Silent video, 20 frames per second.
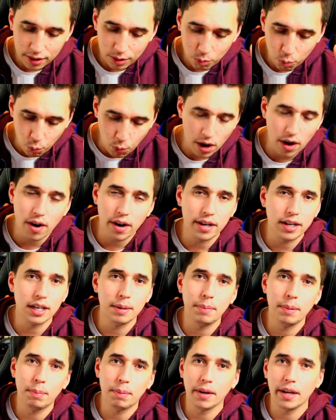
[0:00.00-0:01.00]
where I'm going
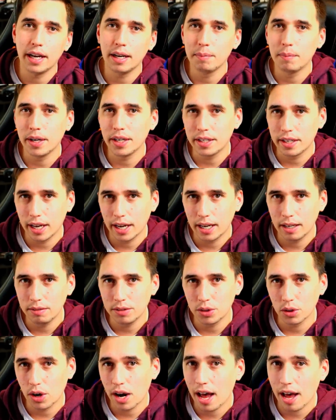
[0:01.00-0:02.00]
to be playing my
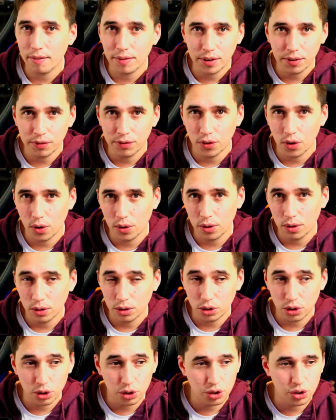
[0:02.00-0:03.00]
games or having fun or
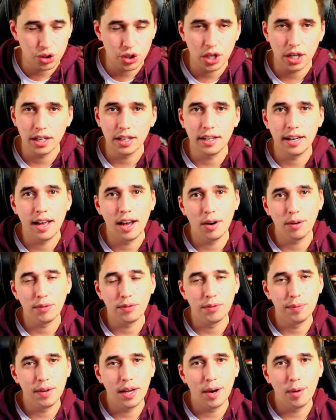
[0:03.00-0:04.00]
just chilling out
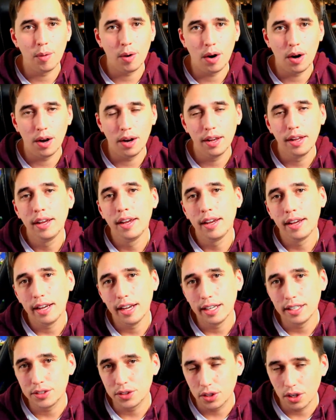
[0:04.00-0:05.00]
from now on
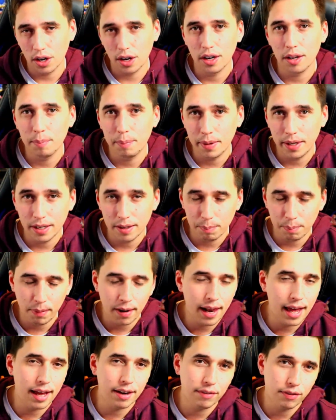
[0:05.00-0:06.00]
is going to be the
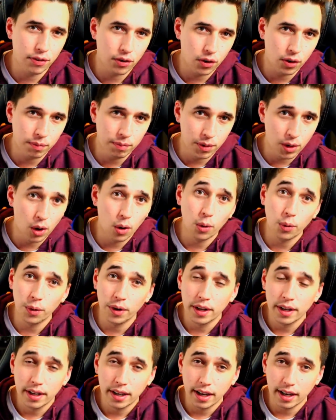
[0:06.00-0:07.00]
platform
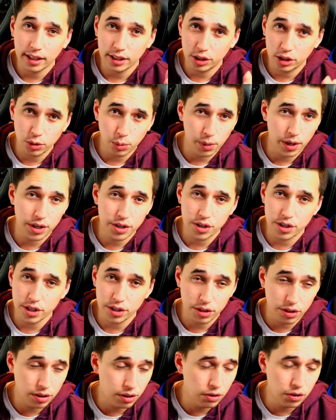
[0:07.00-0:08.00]
known as Twitch.
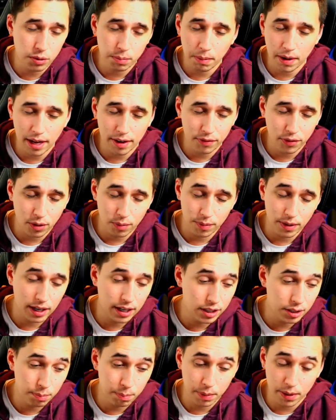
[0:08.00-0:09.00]
This huge platform that
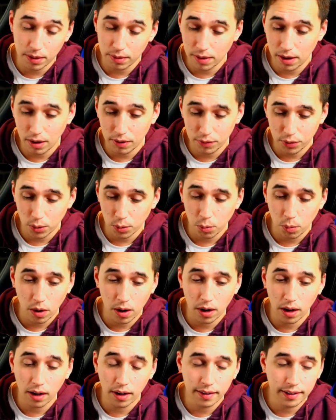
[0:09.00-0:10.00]
has been around for a
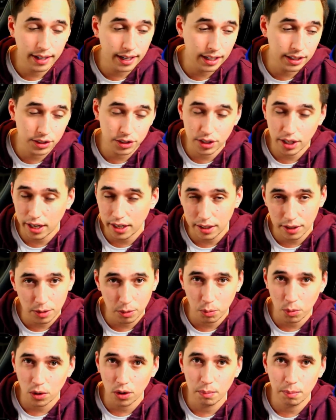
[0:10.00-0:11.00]
while and that has taken
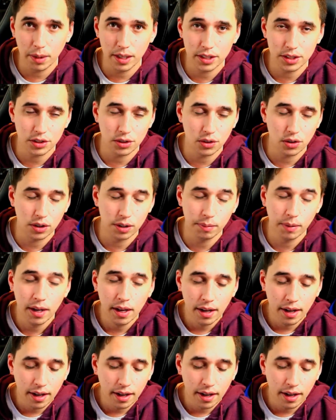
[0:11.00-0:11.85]
the world by storm.